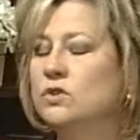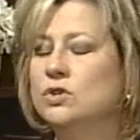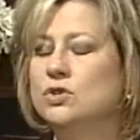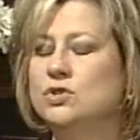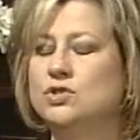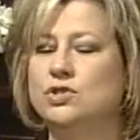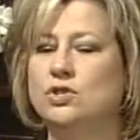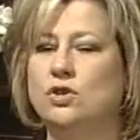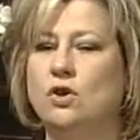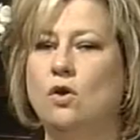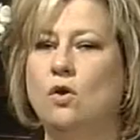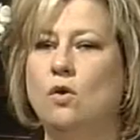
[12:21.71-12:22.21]

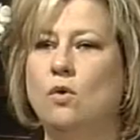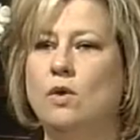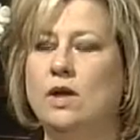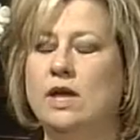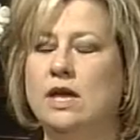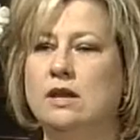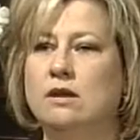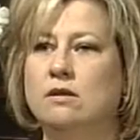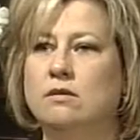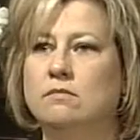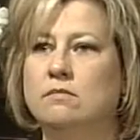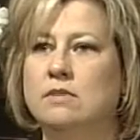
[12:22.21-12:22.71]
So
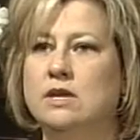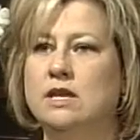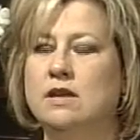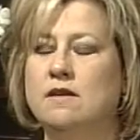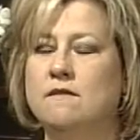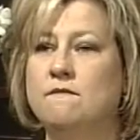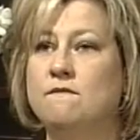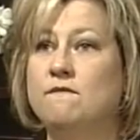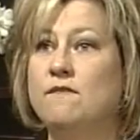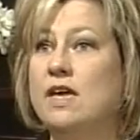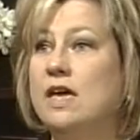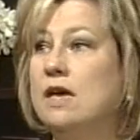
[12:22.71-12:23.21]
in
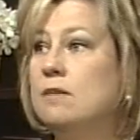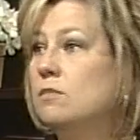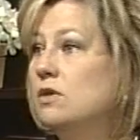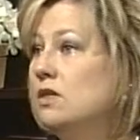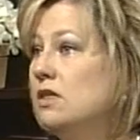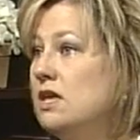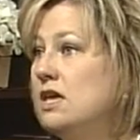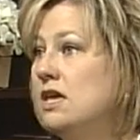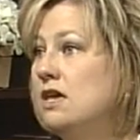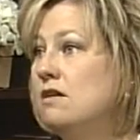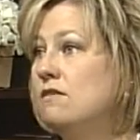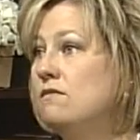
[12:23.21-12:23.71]
a
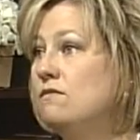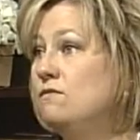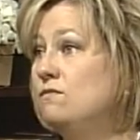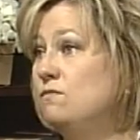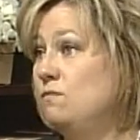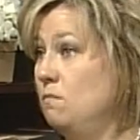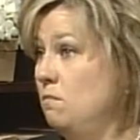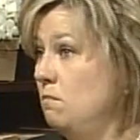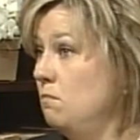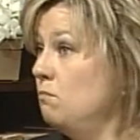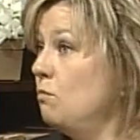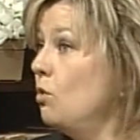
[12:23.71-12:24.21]
family of
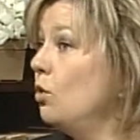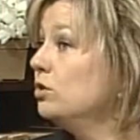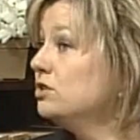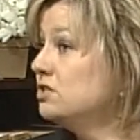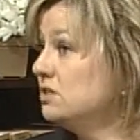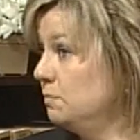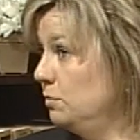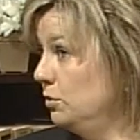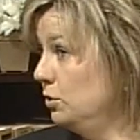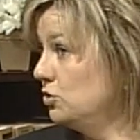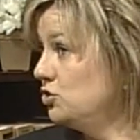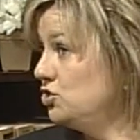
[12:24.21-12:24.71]

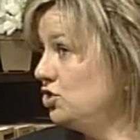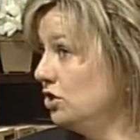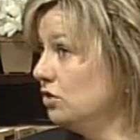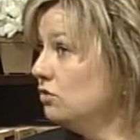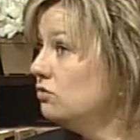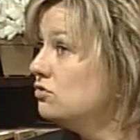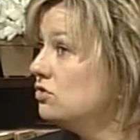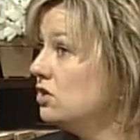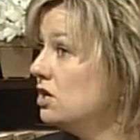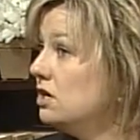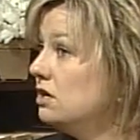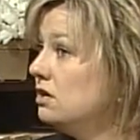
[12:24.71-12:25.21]
multiple
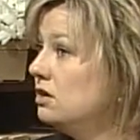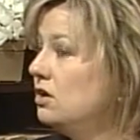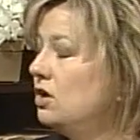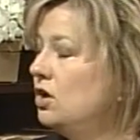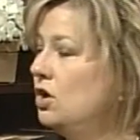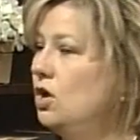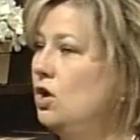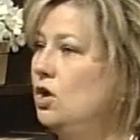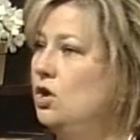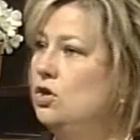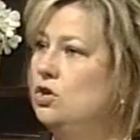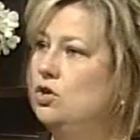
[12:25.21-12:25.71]
children,
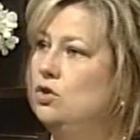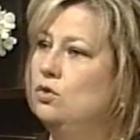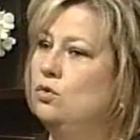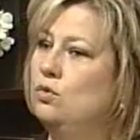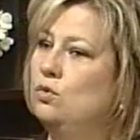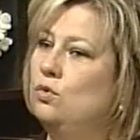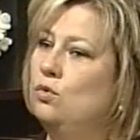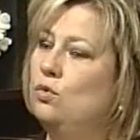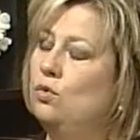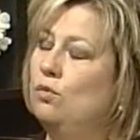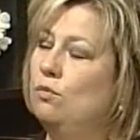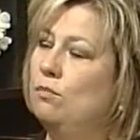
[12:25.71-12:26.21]

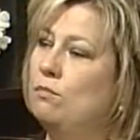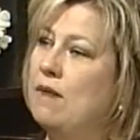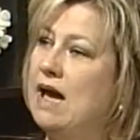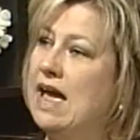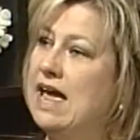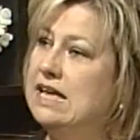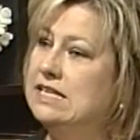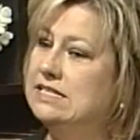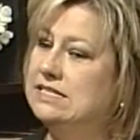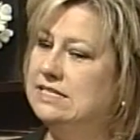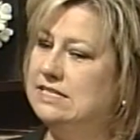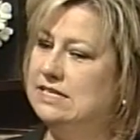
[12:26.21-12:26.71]
you
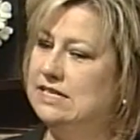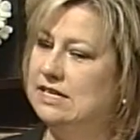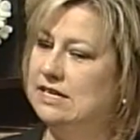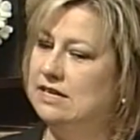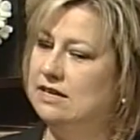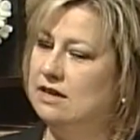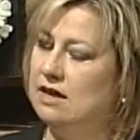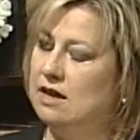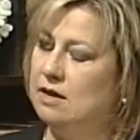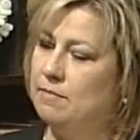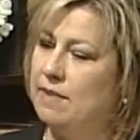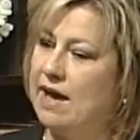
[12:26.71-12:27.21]
might see
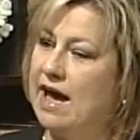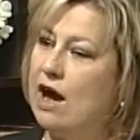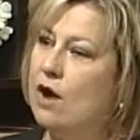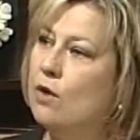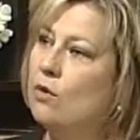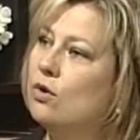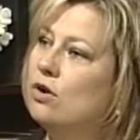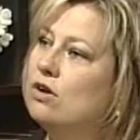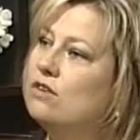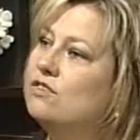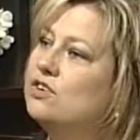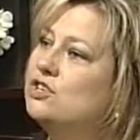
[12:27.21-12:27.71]
a
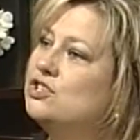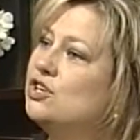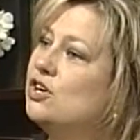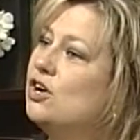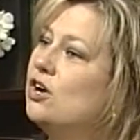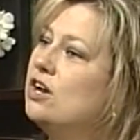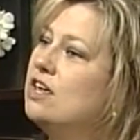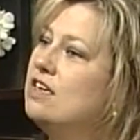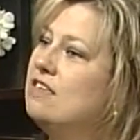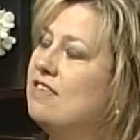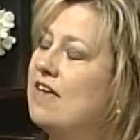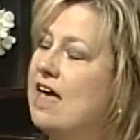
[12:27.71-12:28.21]
power of
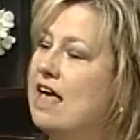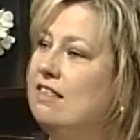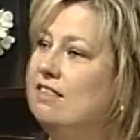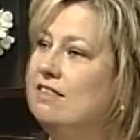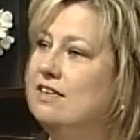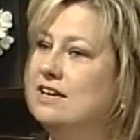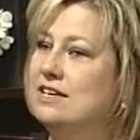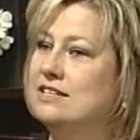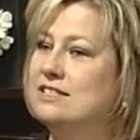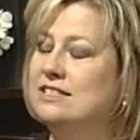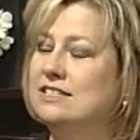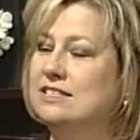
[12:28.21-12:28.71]
attorney that
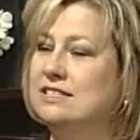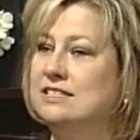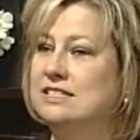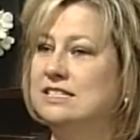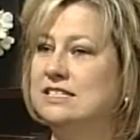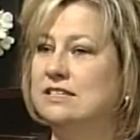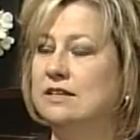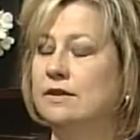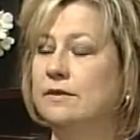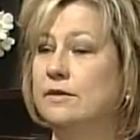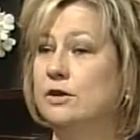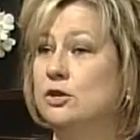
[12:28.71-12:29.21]

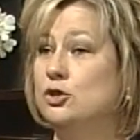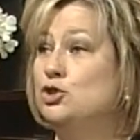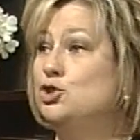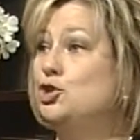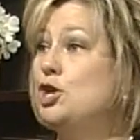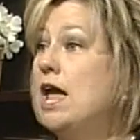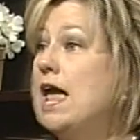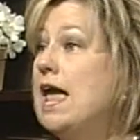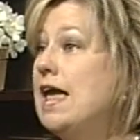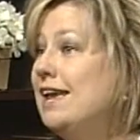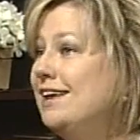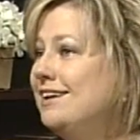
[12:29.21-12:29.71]
lists
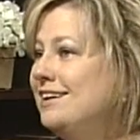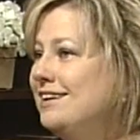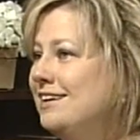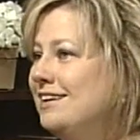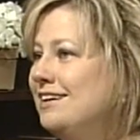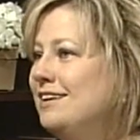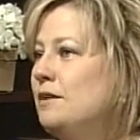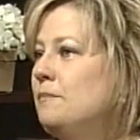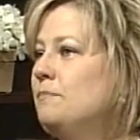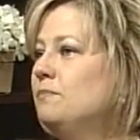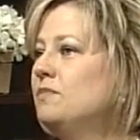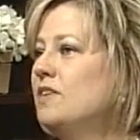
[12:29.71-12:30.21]
Jane
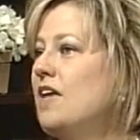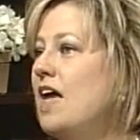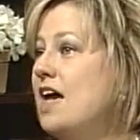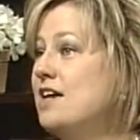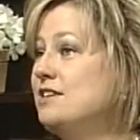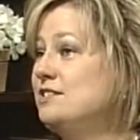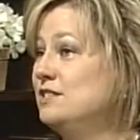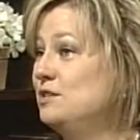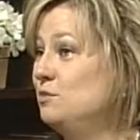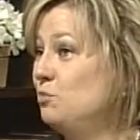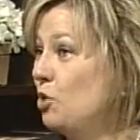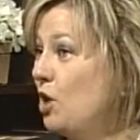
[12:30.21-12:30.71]

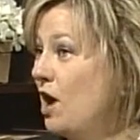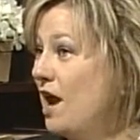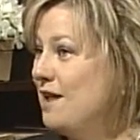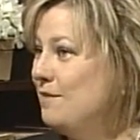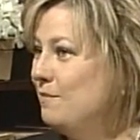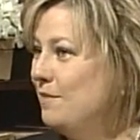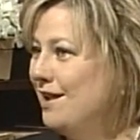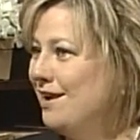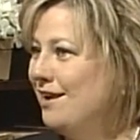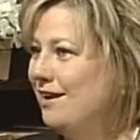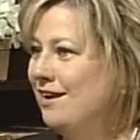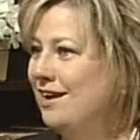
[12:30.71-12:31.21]
as the
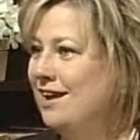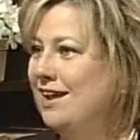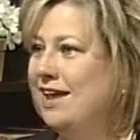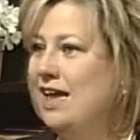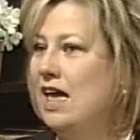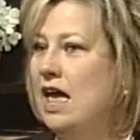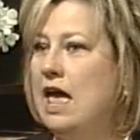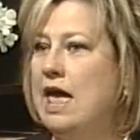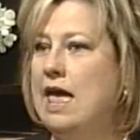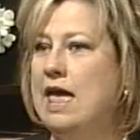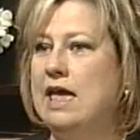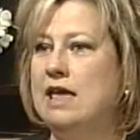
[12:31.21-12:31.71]

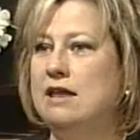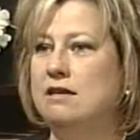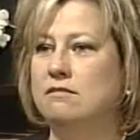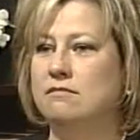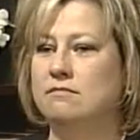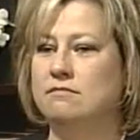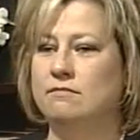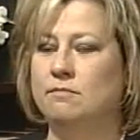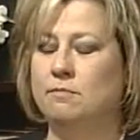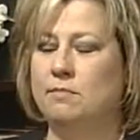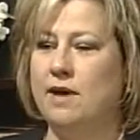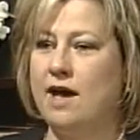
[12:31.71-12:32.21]
primary
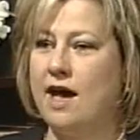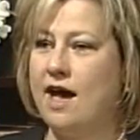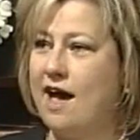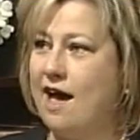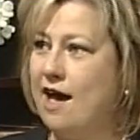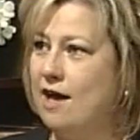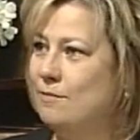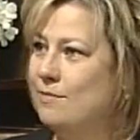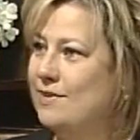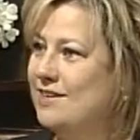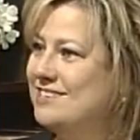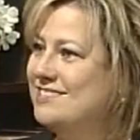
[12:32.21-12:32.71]
and
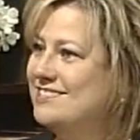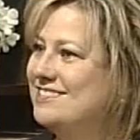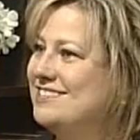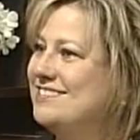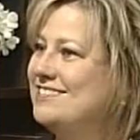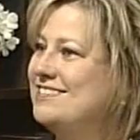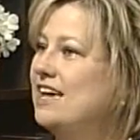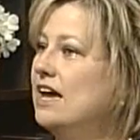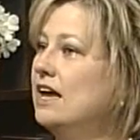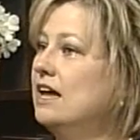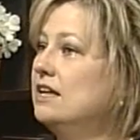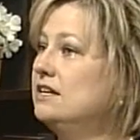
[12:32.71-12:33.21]
Bob as the
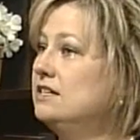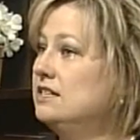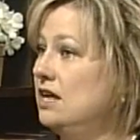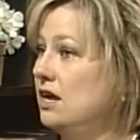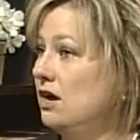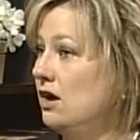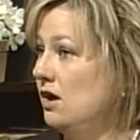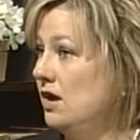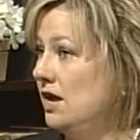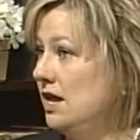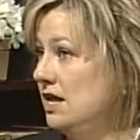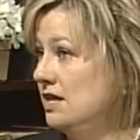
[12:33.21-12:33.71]

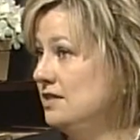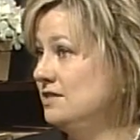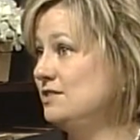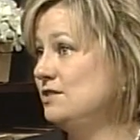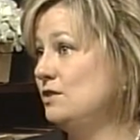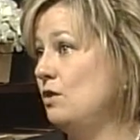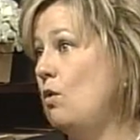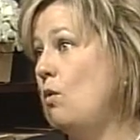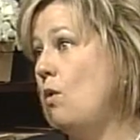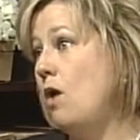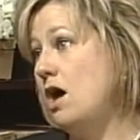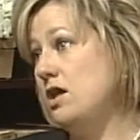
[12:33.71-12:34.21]
secondary, and
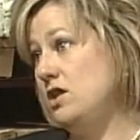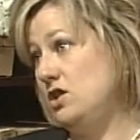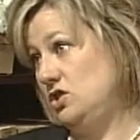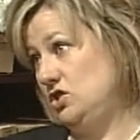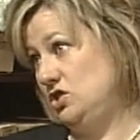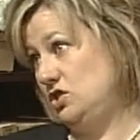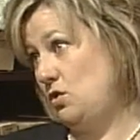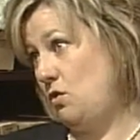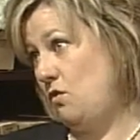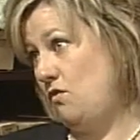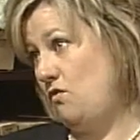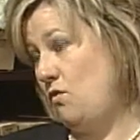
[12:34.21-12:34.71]
so on and
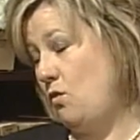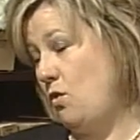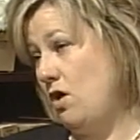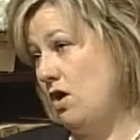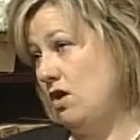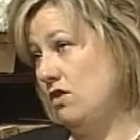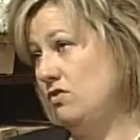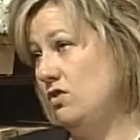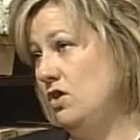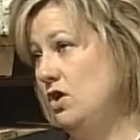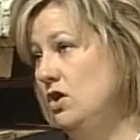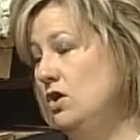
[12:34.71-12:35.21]
so
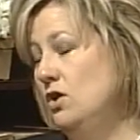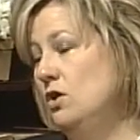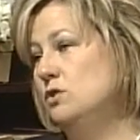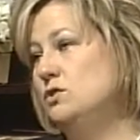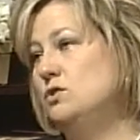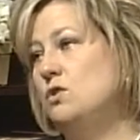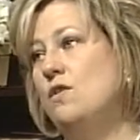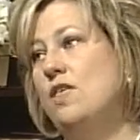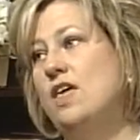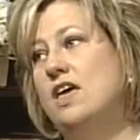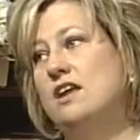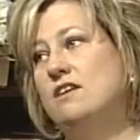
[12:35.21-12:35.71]
forth.
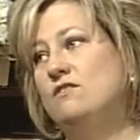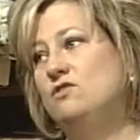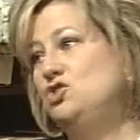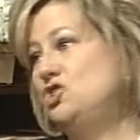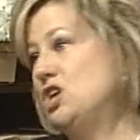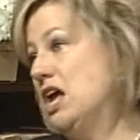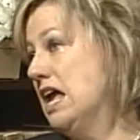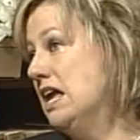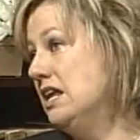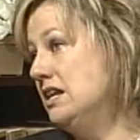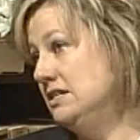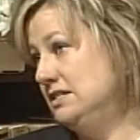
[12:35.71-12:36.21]
So that if
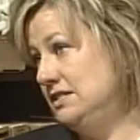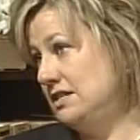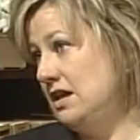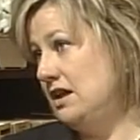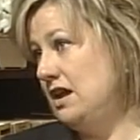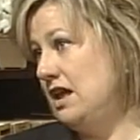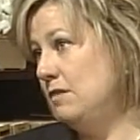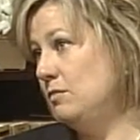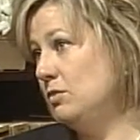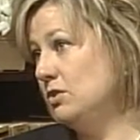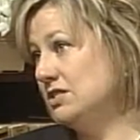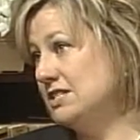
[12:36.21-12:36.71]
Jane is
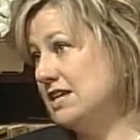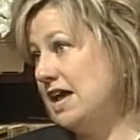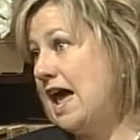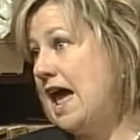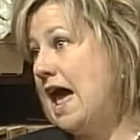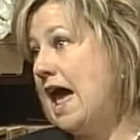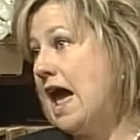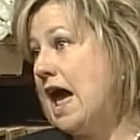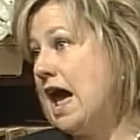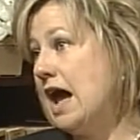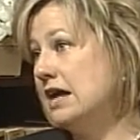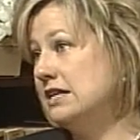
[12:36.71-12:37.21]
unable to
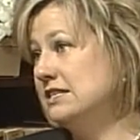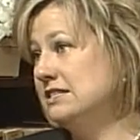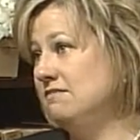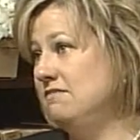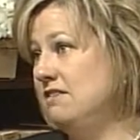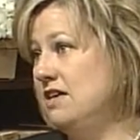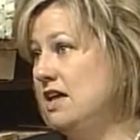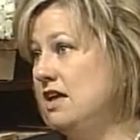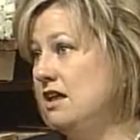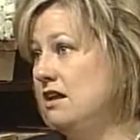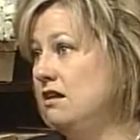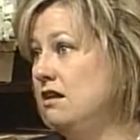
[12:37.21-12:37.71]
act,
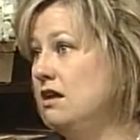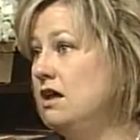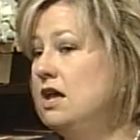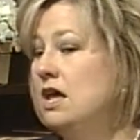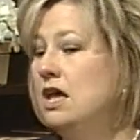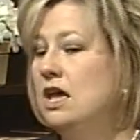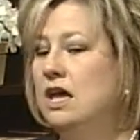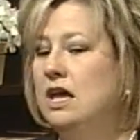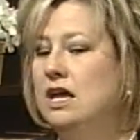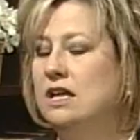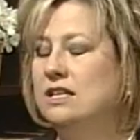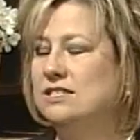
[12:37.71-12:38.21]
then
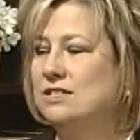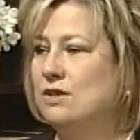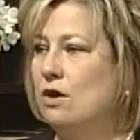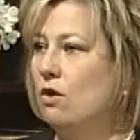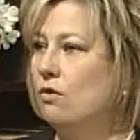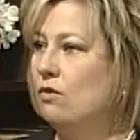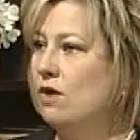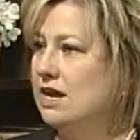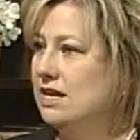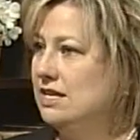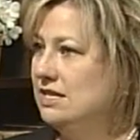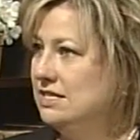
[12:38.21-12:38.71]
it's
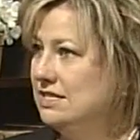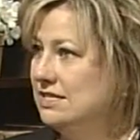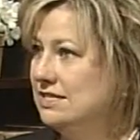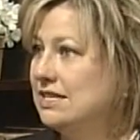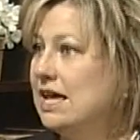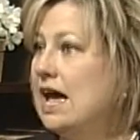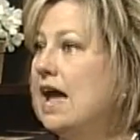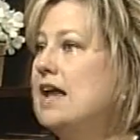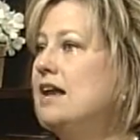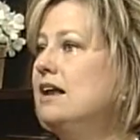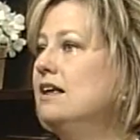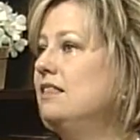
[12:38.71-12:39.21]
already
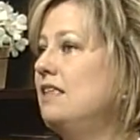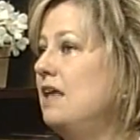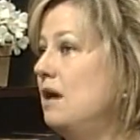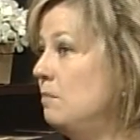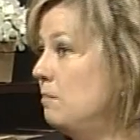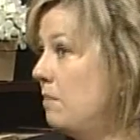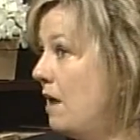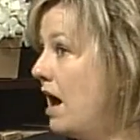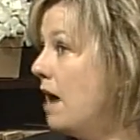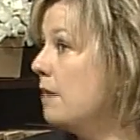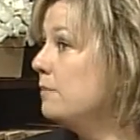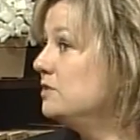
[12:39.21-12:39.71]
decided
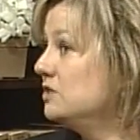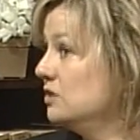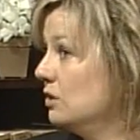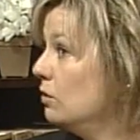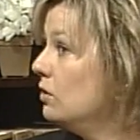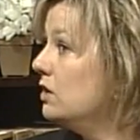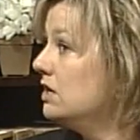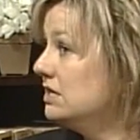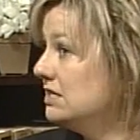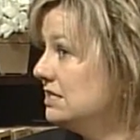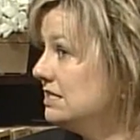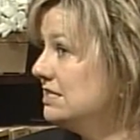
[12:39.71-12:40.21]
that Bob's
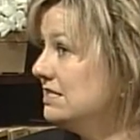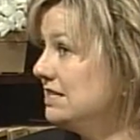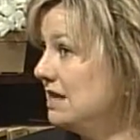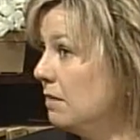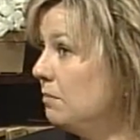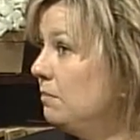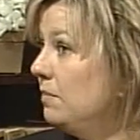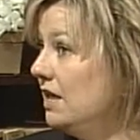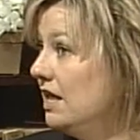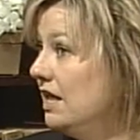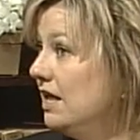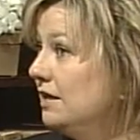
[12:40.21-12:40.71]
going to
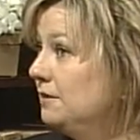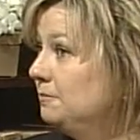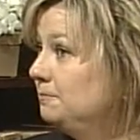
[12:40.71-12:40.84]
step in.